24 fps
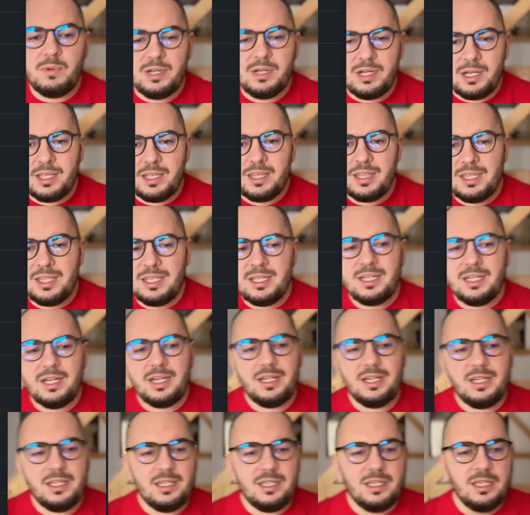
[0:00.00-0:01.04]
I think
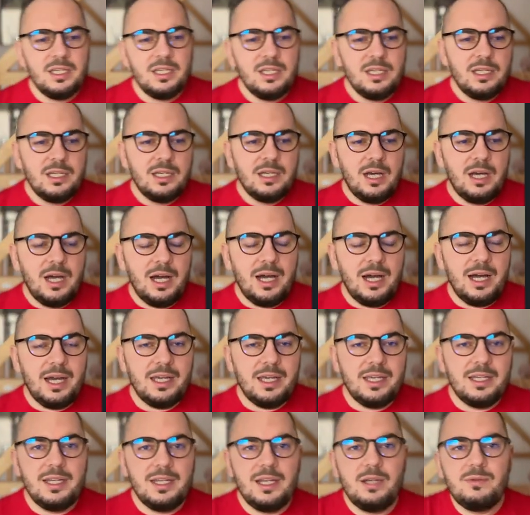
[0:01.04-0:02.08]
I
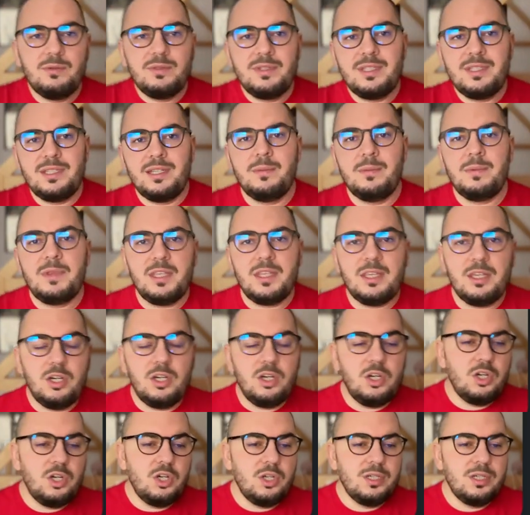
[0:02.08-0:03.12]
announced something
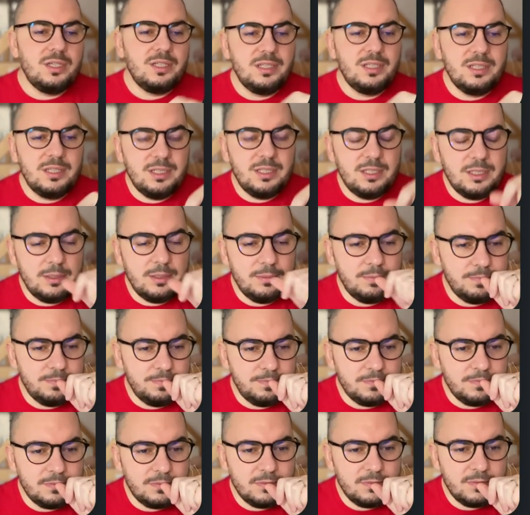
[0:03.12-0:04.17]
on the
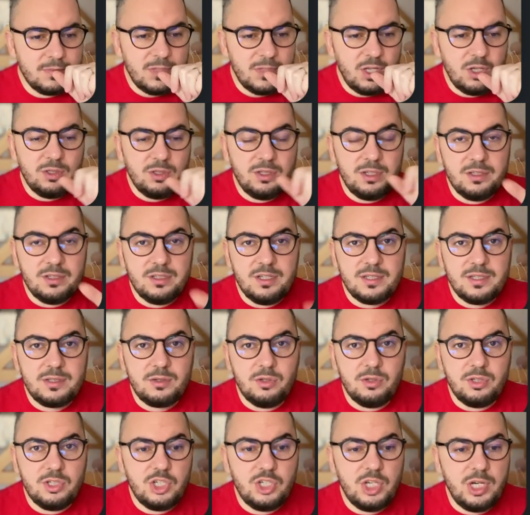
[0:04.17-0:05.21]
on our
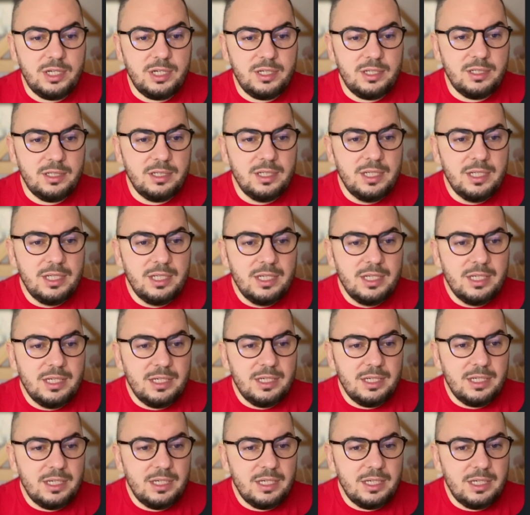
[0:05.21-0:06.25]
Discord channel.
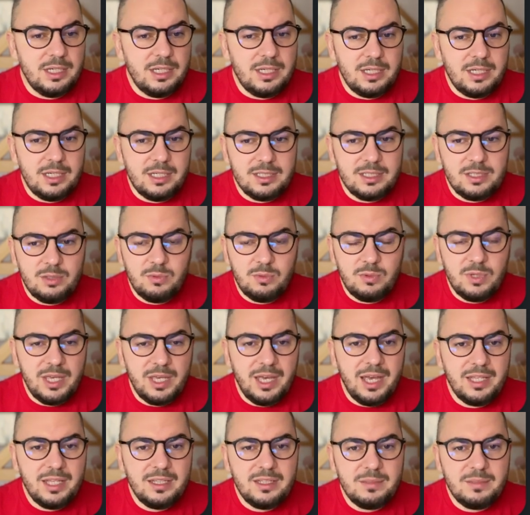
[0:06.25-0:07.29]
So we
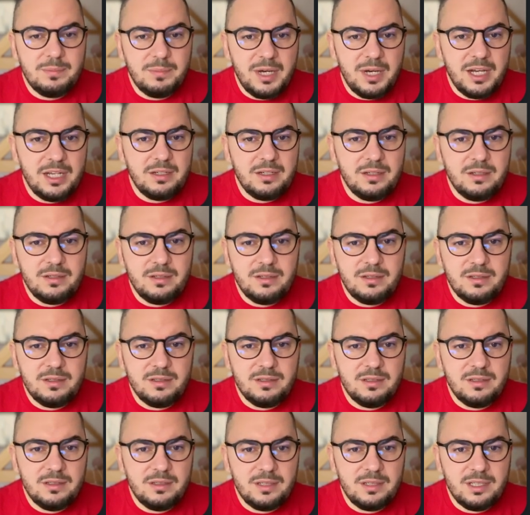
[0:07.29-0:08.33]
had a
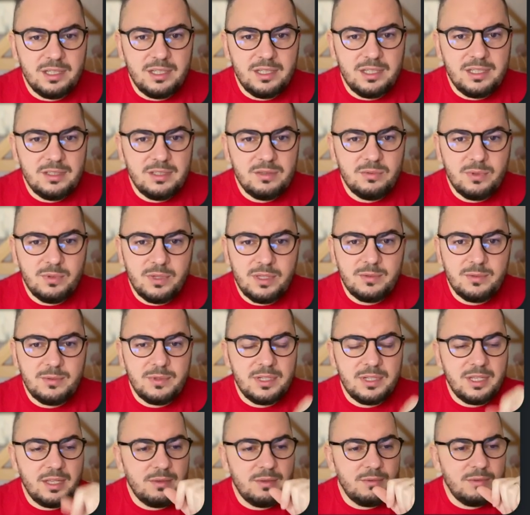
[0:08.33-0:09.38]
minor release with this
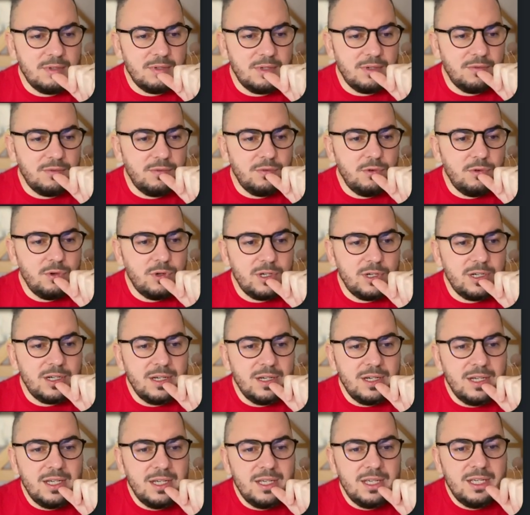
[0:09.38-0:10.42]
one, yeah, 334.